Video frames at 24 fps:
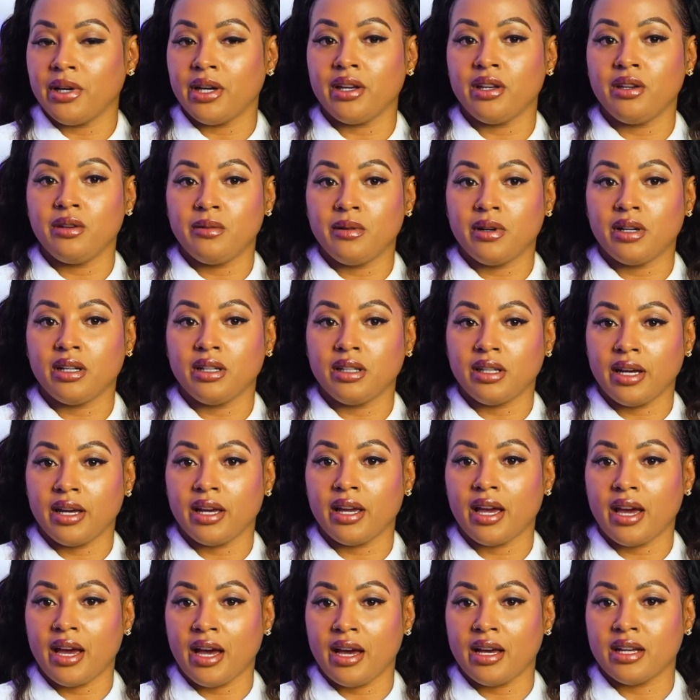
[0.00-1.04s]
But you want to
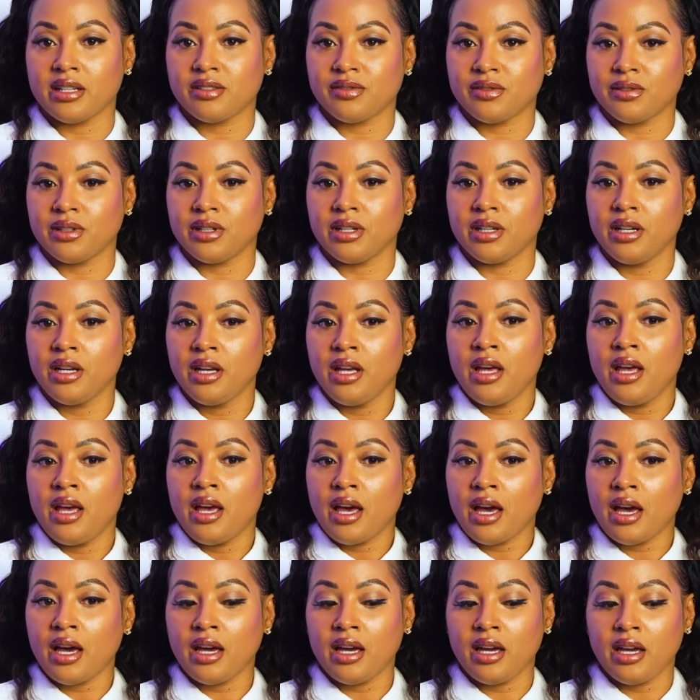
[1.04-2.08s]
like ask for,
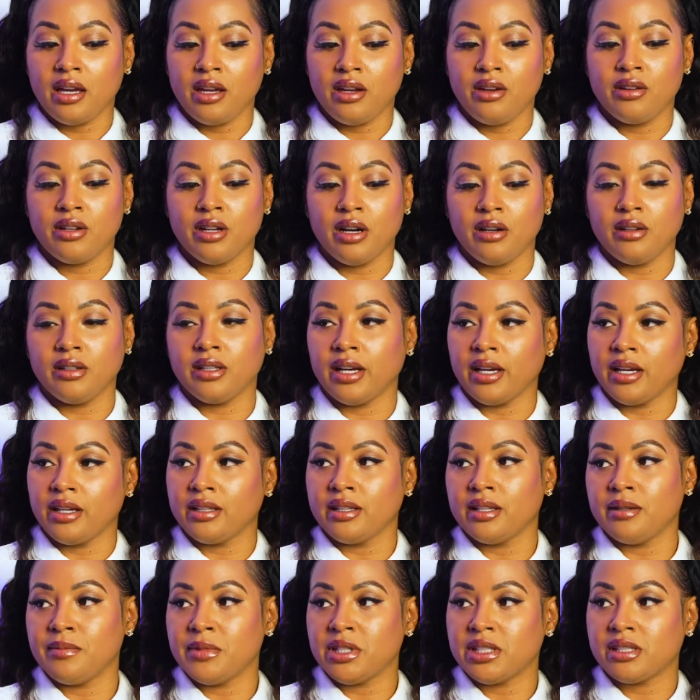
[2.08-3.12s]
hey, like
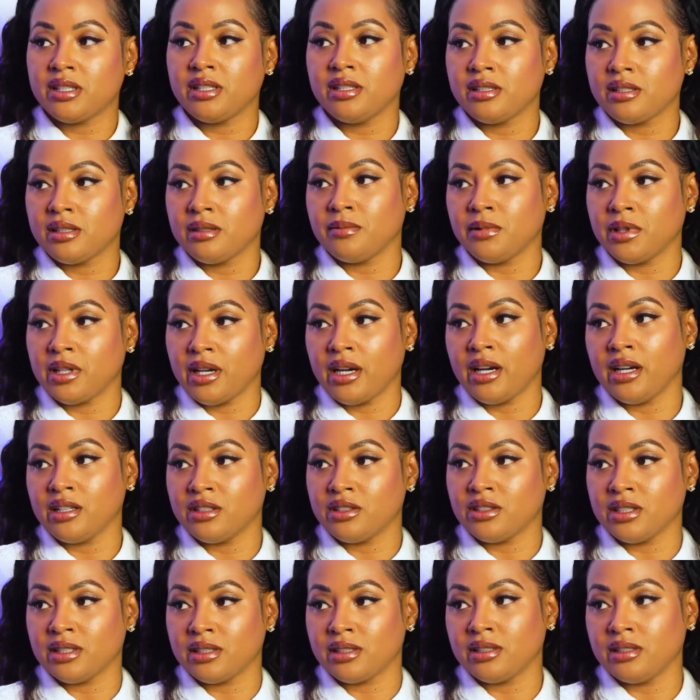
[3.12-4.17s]
let me see some of the
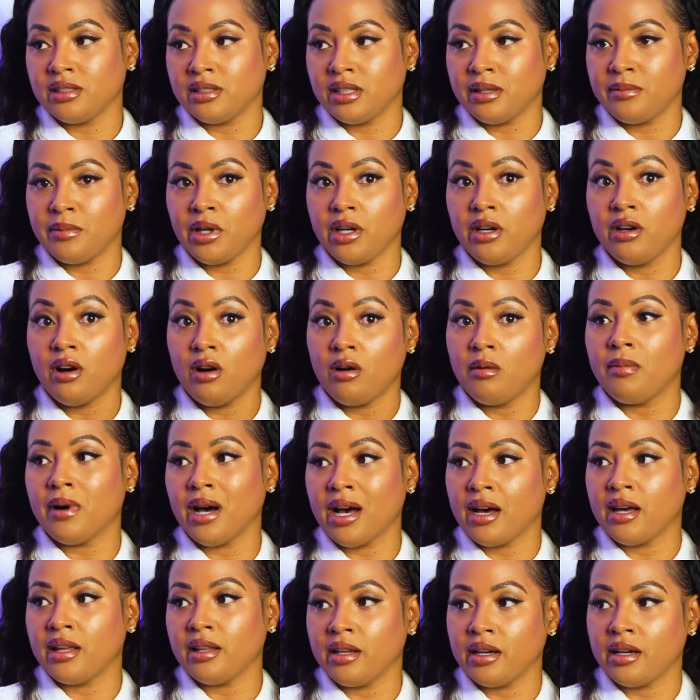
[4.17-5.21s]
addresses. Let me go
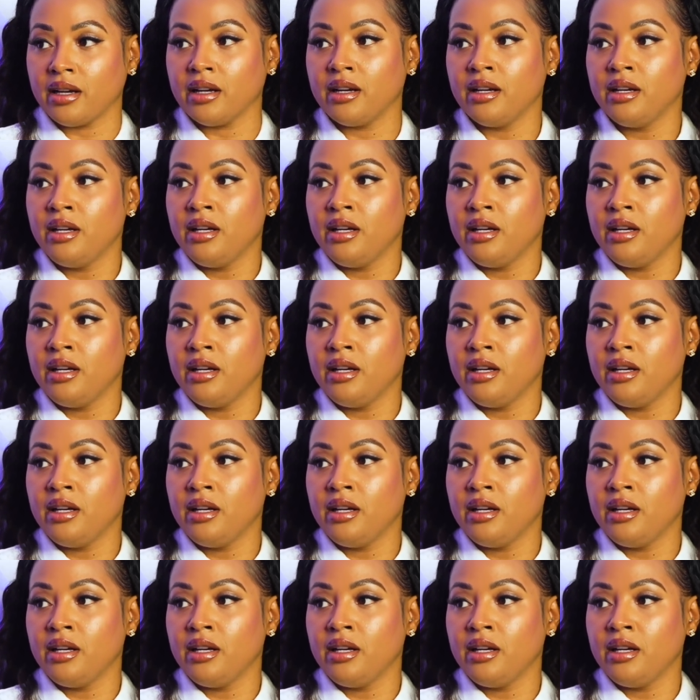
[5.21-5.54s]
by there.